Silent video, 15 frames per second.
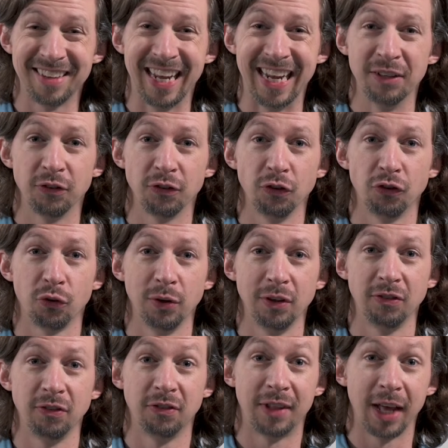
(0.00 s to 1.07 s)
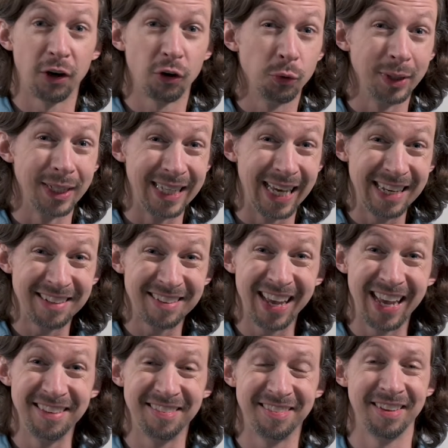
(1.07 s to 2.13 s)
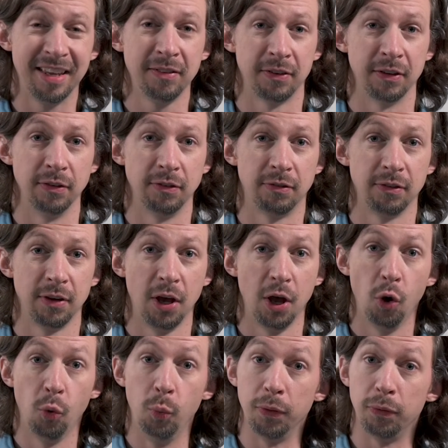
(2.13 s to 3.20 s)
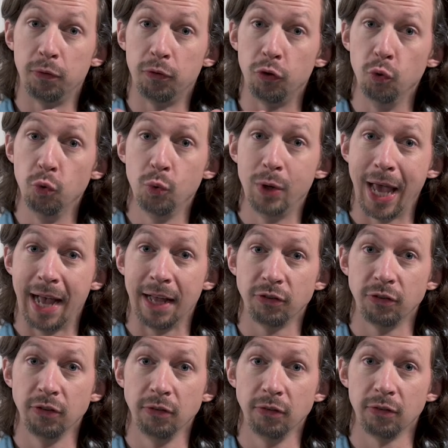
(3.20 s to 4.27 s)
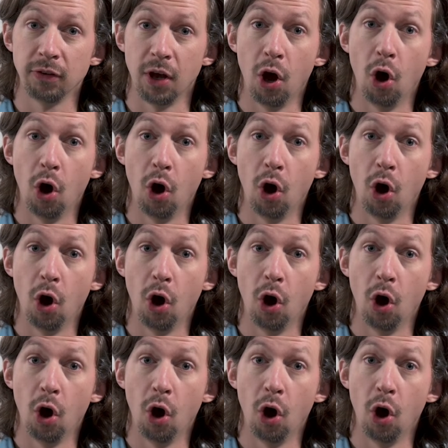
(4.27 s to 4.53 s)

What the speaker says: answer choices that create a sentence with 2 dashes